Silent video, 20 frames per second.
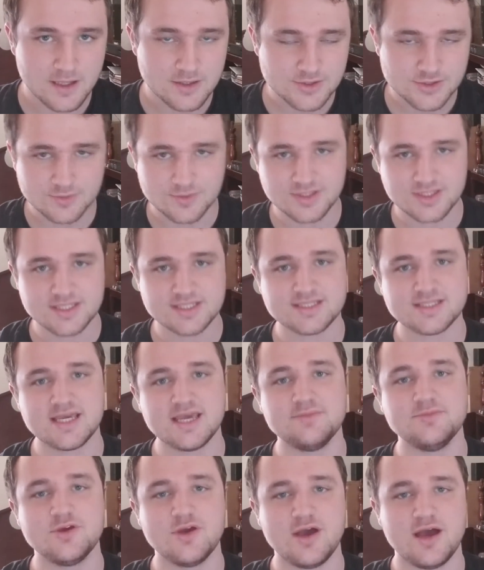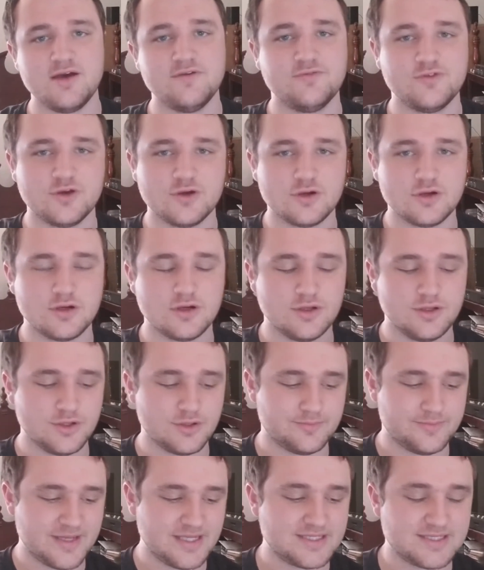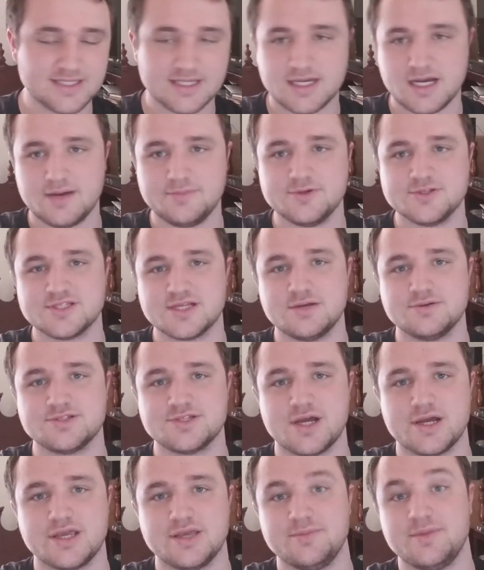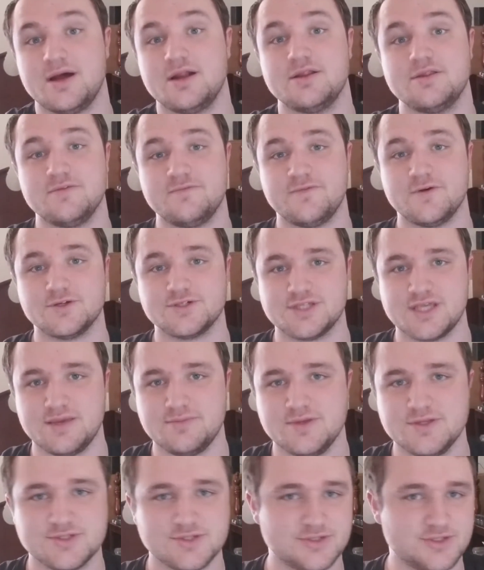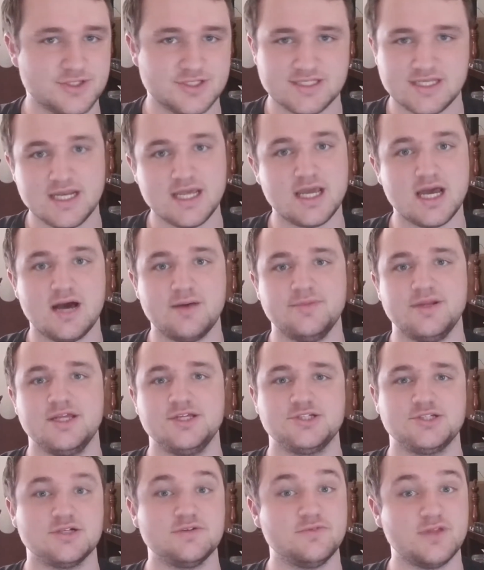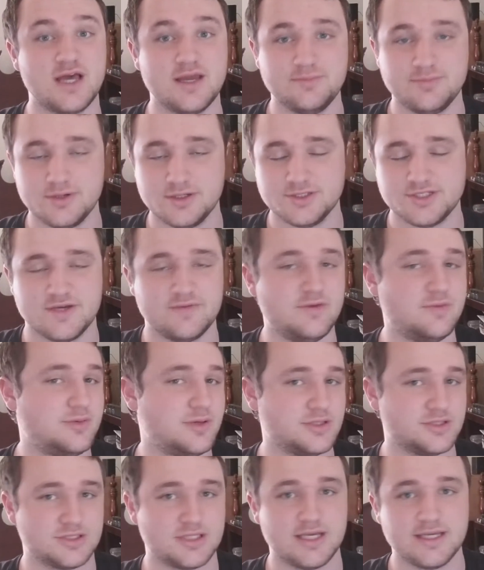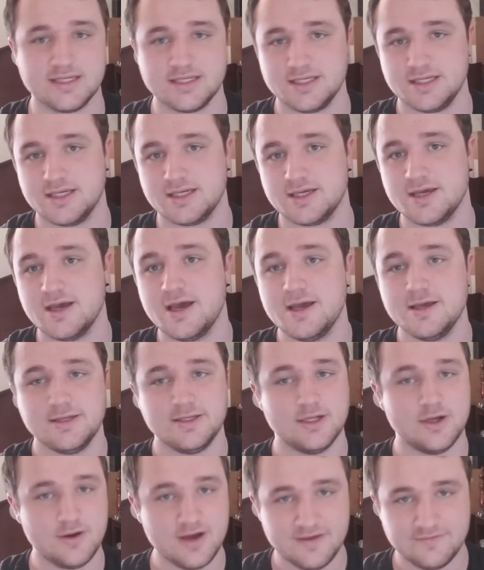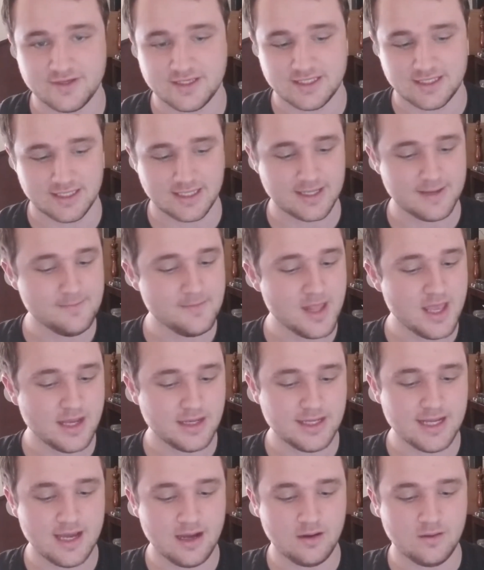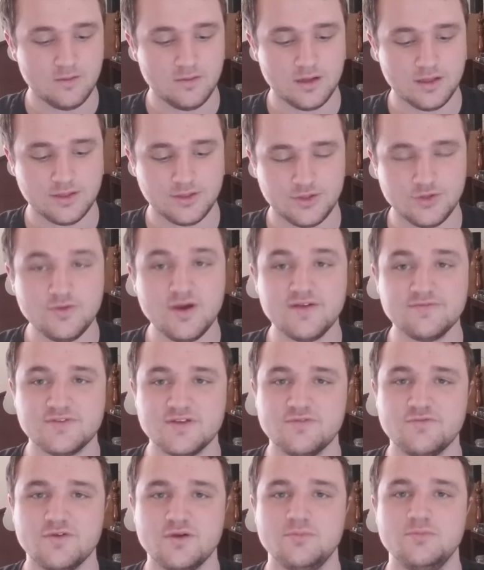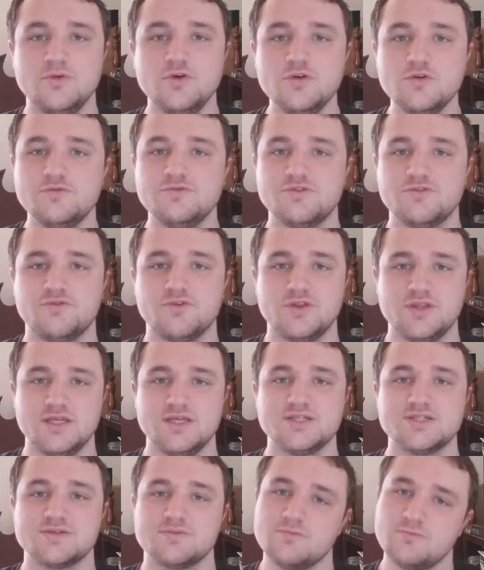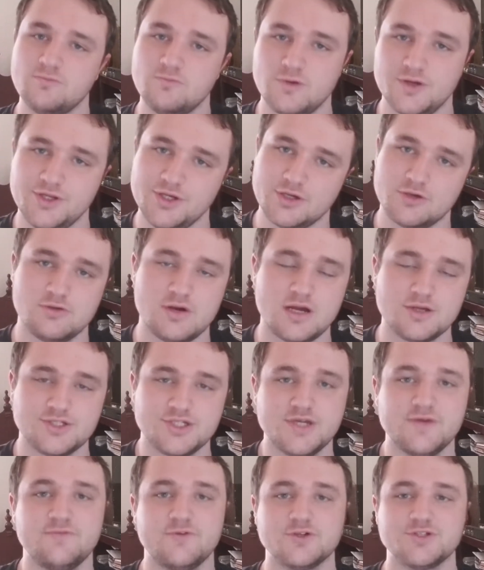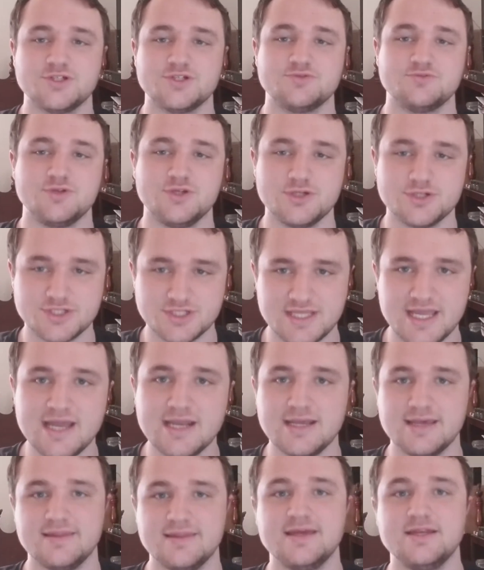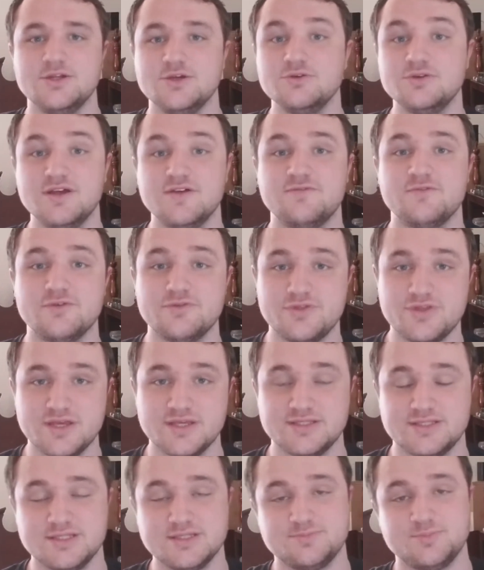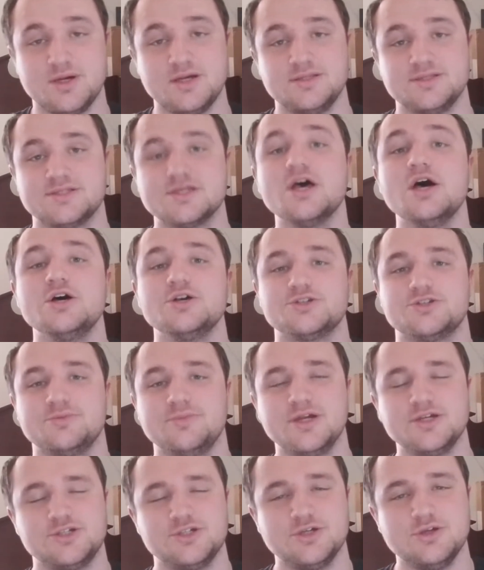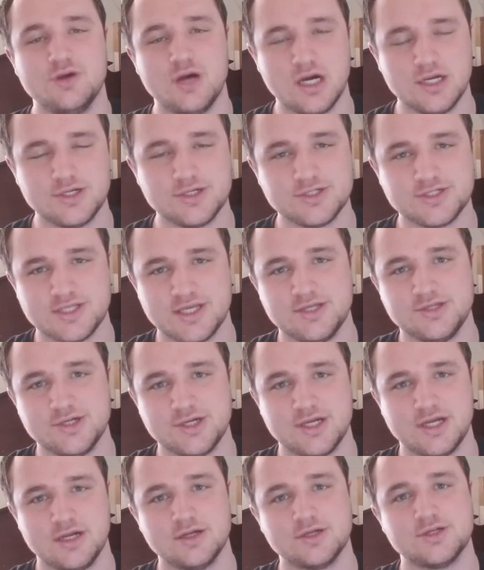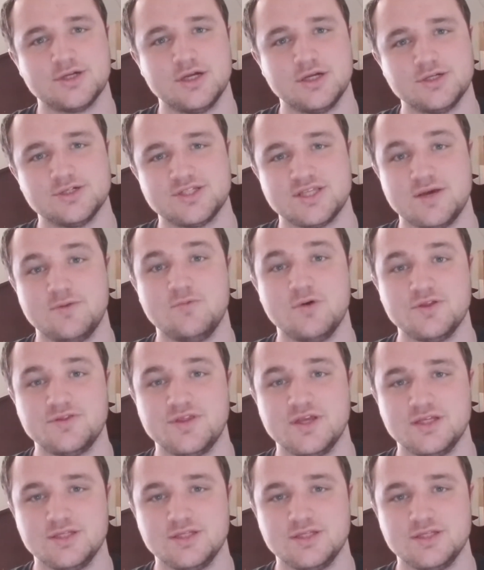So with this game, you have your basic combos that I was talking about in the first game. These are just any combination of light punch, light kick, heavy kick. Now, you have different moves for these when you're crouching versus when you're standing. They do different things, these buttons. So make sure you understand your character, understand what they